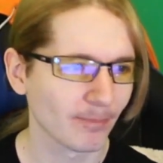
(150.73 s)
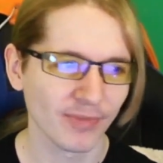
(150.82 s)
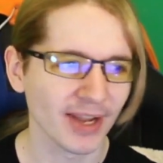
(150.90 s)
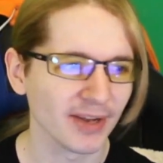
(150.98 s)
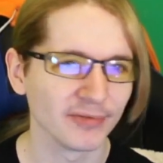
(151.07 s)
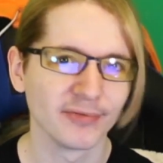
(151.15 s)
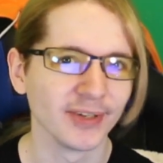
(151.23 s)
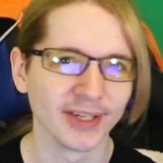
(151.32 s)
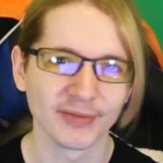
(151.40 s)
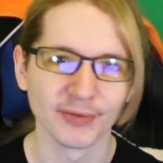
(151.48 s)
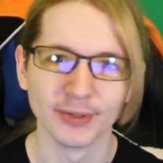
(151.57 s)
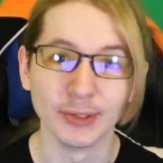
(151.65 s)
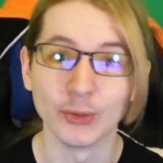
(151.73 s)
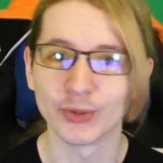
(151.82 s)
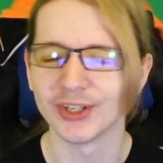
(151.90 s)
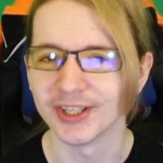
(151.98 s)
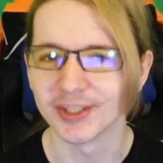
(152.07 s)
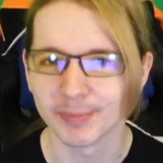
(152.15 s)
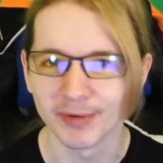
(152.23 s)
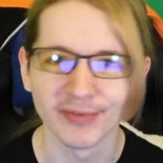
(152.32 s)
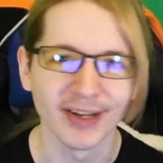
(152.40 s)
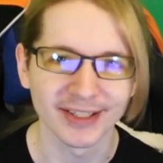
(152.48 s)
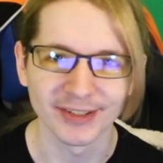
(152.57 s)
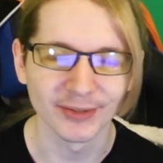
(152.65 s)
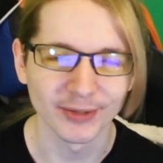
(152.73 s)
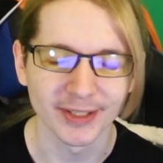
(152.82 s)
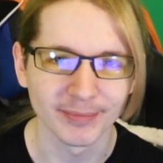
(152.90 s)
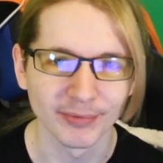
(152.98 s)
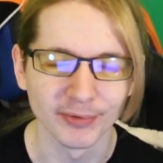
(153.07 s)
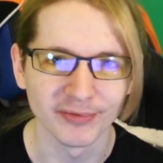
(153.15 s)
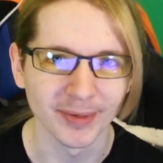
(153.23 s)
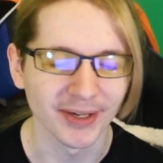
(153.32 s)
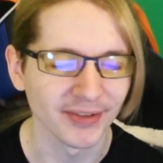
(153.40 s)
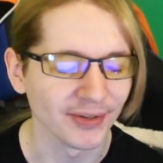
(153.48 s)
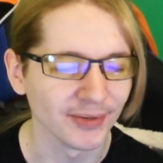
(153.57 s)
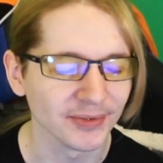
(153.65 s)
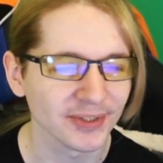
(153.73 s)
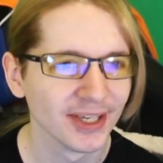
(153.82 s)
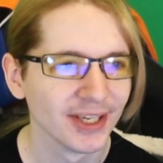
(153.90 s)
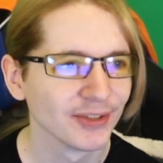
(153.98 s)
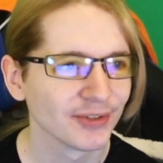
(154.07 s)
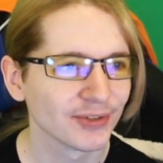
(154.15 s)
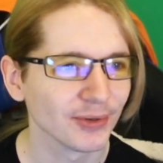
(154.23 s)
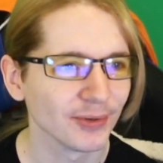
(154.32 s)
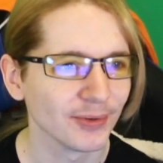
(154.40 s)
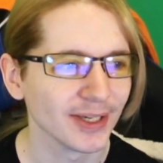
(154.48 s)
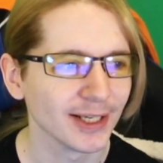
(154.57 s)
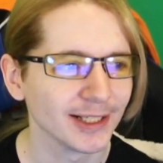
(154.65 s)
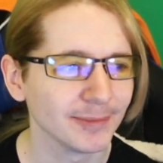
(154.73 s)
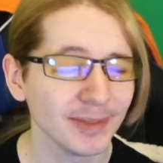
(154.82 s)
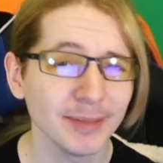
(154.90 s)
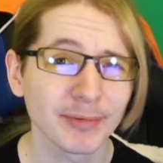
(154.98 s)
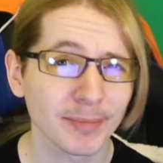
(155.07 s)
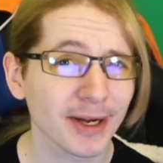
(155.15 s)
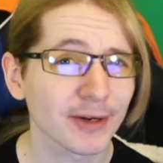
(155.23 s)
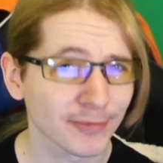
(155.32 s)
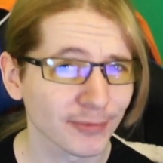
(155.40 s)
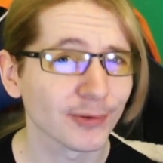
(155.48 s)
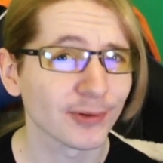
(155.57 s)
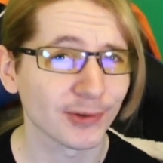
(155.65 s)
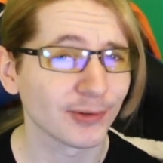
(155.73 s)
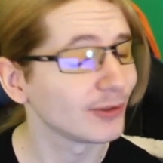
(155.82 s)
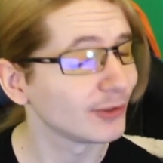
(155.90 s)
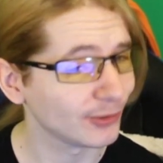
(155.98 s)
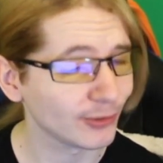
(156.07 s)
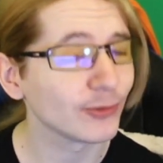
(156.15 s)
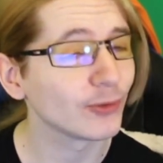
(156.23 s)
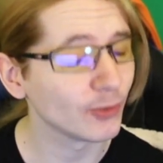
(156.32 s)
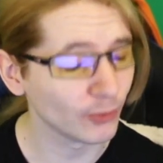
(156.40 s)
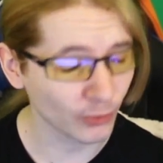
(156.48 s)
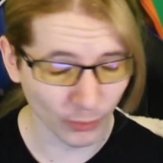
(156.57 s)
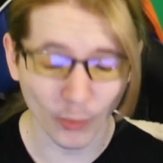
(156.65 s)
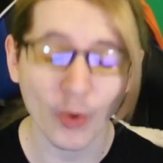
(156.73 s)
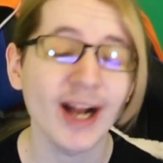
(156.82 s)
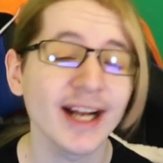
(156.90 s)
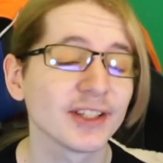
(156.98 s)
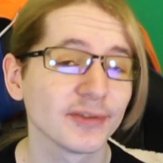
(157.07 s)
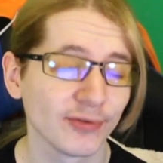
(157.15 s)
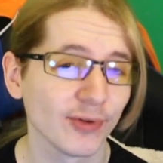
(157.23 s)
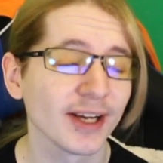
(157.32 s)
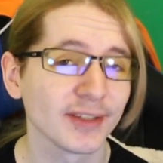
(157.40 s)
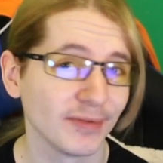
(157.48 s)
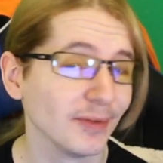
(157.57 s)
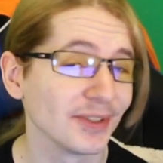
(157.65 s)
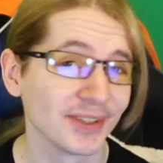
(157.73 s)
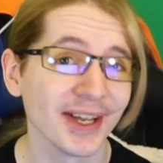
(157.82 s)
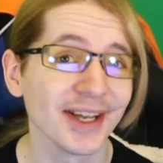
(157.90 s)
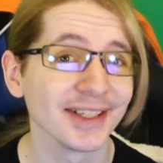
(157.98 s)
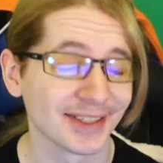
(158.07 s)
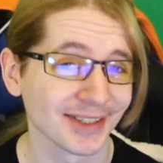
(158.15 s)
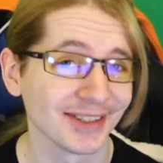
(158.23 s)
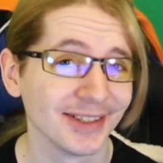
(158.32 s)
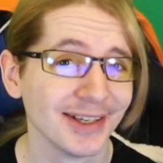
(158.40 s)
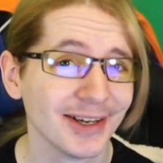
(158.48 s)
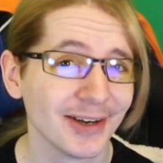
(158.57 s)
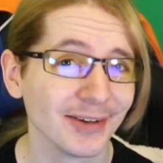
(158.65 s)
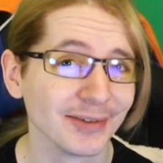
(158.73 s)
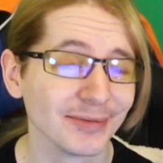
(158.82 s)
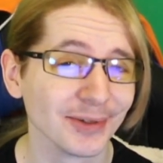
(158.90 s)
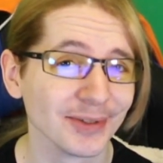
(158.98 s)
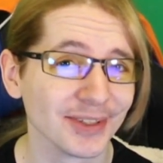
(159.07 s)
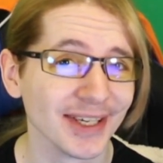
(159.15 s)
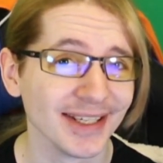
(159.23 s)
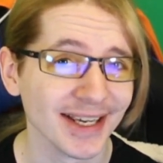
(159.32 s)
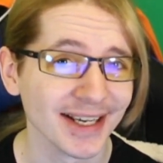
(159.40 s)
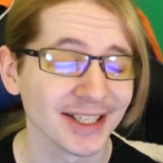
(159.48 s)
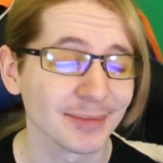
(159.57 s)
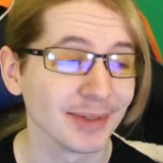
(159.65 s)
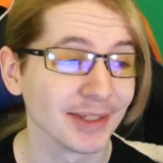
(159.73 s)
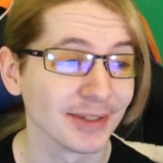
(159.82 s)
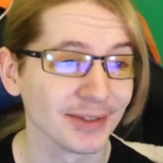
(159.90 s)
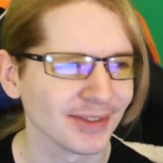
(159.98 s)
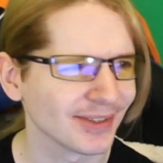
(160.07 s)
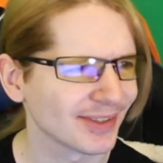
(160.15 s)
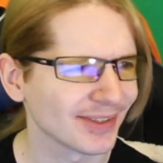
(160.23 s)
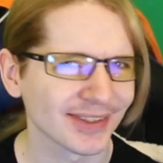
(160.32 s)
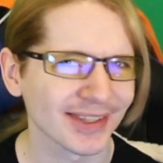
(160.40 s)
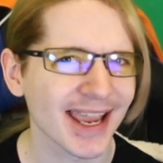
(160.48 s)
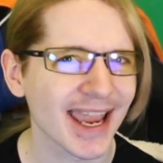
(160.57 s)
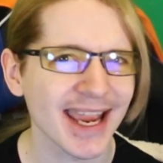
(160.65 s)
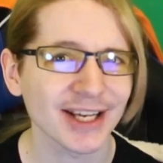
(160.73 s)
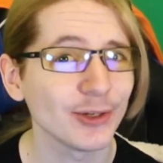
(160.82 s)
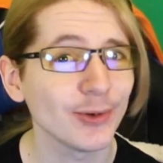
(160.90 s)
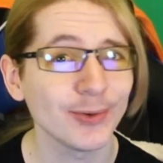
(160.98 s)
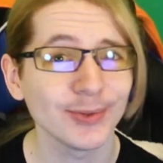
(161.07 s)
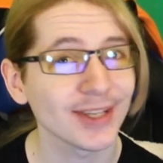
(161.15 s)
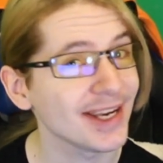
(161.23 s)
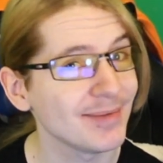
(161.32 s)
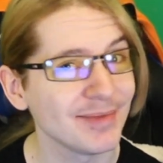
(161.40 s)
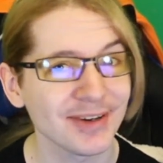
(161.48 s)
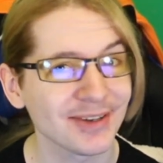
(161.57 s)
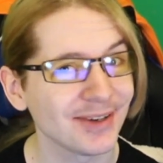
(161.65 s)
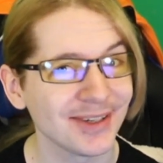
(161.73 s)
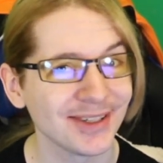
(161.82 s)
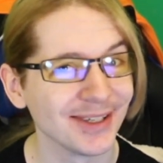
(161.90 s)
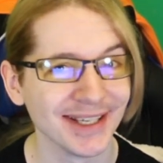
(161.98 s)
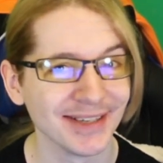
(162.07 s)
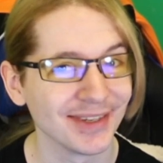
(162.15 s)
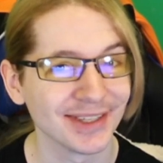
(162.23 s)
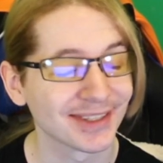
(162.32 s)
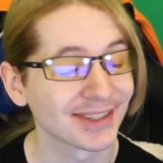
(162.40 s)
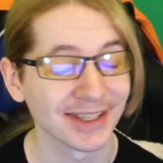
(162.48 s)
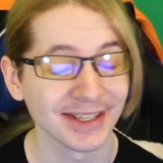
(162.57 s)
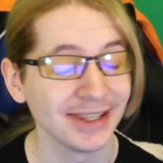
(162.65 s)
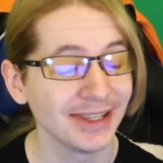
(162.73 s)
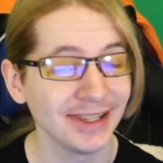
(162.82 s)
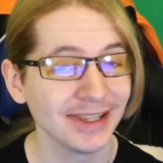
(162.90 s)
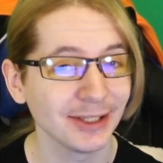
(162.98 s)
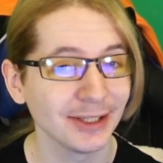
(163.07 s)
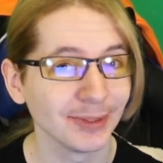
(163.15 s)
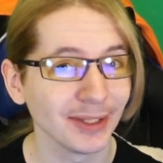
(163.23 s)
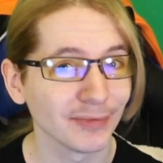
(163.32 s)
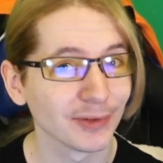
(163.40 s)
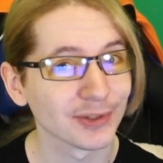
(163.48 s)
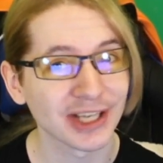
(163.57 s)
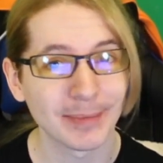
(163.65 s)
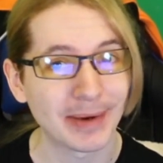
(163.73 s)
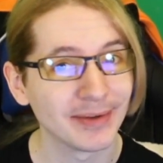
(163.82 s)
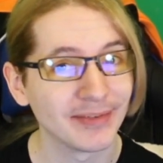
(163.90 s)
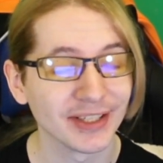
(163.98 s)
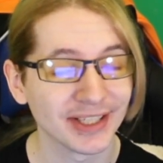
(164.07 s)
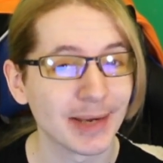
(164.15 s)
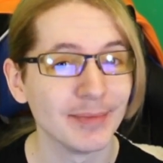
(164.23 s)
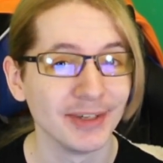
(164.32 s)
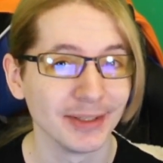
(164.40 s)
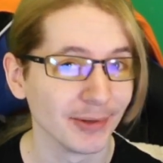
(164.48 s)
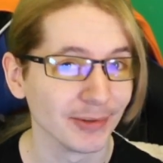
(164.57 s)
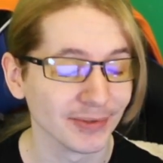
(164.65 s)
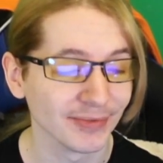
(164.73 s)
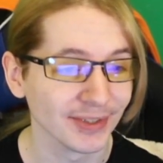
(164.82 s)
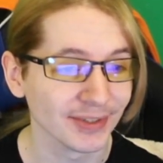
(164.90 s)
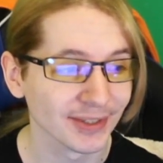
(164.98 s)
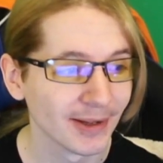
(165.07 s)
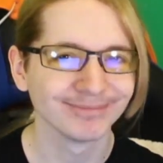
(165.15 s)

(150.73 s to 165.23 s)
I think the look is perfected or improved by those. So be prepared for quite a frightful sight on Thursday night, because heck knows I'm not good at any of this. Literally the first time I'm even attempting most of this.